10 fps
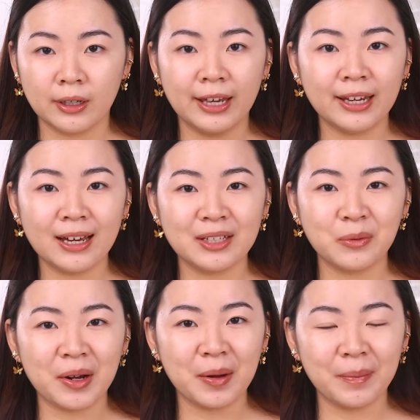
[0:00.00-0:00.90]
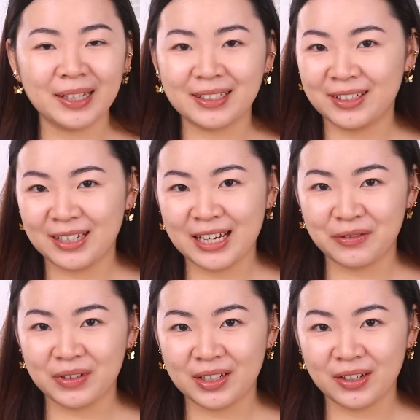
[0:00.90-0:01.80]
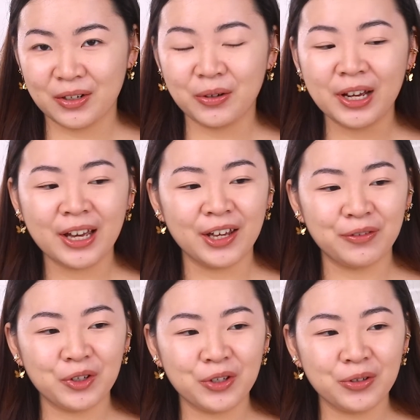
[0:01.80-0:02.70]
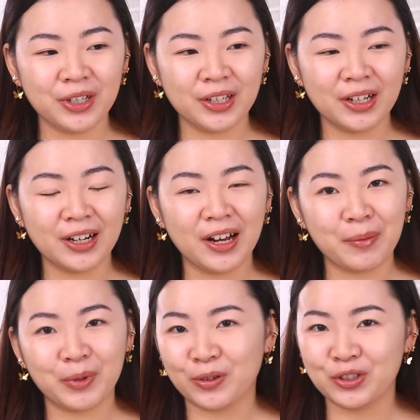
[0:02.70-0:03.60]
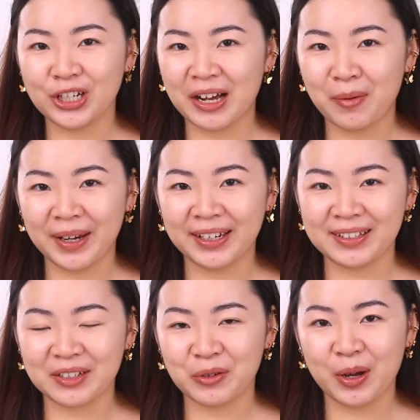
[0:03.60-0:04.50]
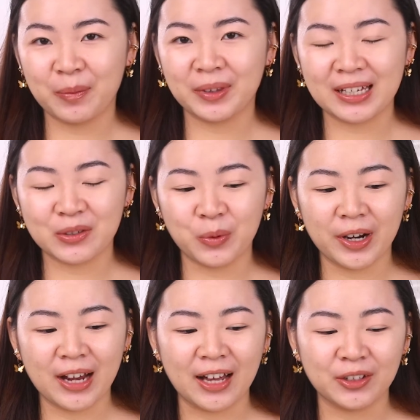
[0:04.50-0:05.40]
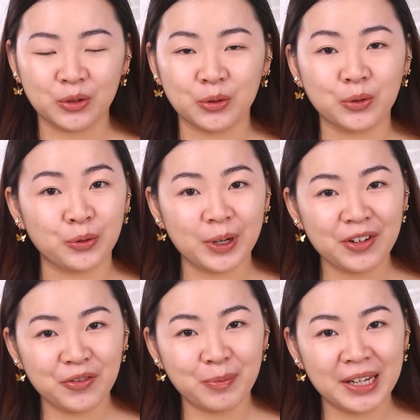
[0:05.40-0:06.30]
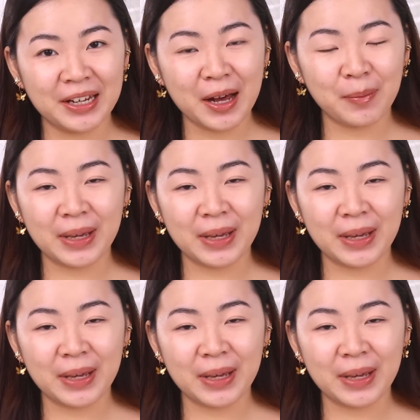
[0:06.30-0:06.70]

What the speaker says: Hey guys, welcome back to today's video. If you're new here, go check out my Instagram. That's where I do creative makeup.